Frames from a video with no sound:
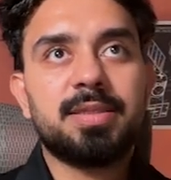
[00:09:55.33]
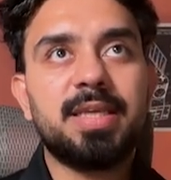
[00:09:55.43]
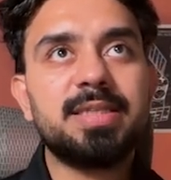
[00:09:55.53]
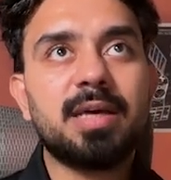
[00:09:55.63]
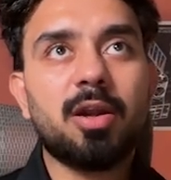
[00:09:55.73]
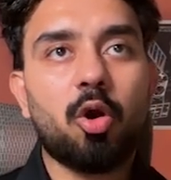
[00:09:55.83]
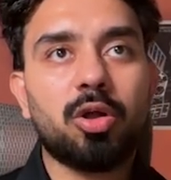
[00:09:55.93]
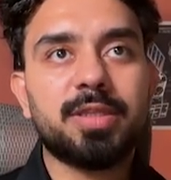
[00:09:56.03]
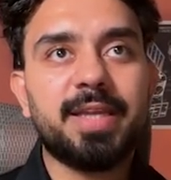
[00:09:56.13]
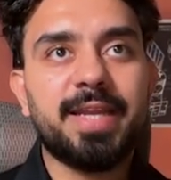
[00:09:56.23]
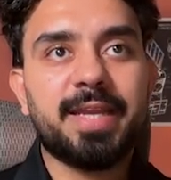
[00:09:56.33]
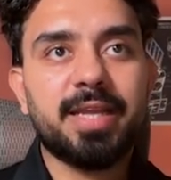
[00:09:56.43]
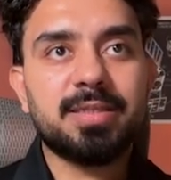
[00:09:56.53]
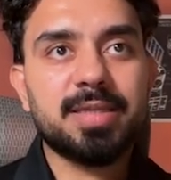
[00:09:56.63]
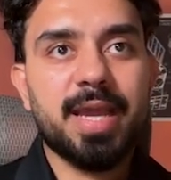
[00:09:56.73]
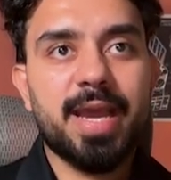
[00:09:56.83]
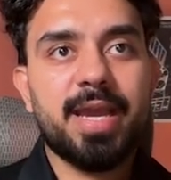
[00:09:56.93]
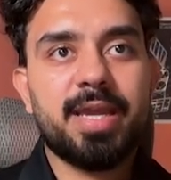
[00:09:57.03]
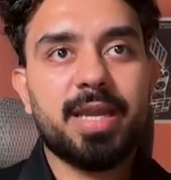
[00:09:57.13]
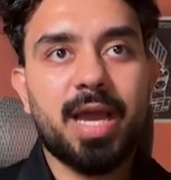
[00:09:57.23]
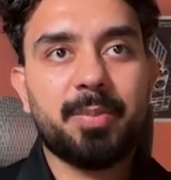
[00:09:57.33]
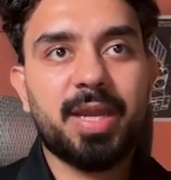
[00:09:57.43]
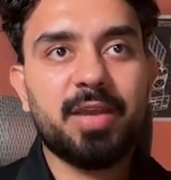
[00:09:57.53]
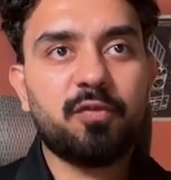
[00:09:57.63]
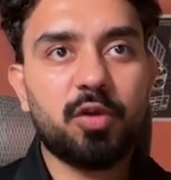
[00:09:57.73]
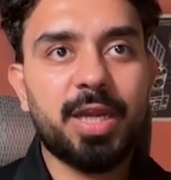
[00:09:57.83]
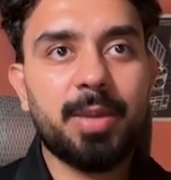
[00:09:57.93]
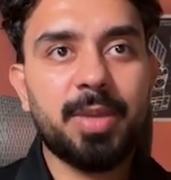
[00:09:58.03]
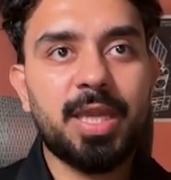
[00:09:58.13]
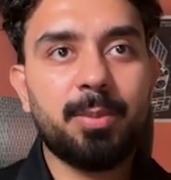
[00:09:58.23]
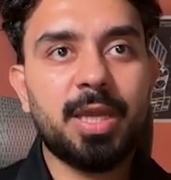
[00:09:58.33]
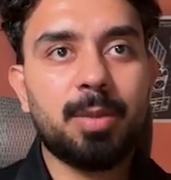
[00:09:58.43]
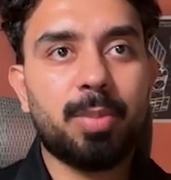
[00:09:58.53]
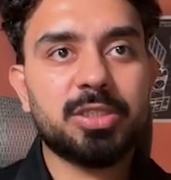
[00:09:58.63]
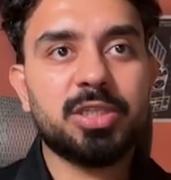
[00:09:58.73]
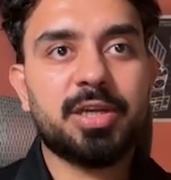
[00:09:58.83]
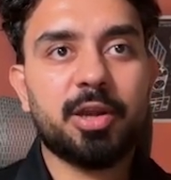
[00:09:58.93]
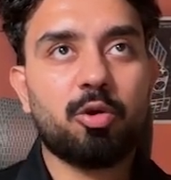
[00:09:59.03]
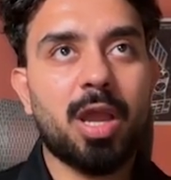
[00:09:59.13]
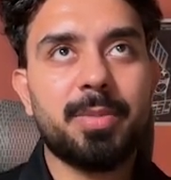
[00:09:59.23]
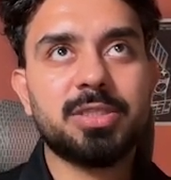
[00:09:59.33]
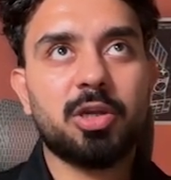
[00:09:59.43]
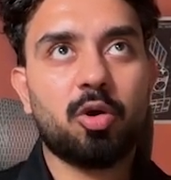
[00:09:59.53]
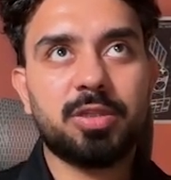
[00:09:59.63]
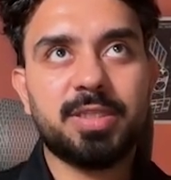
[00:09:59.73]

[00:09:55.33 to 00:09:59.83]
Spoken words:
These are all the details, and I'm getting full name, email, budget, requirements, and all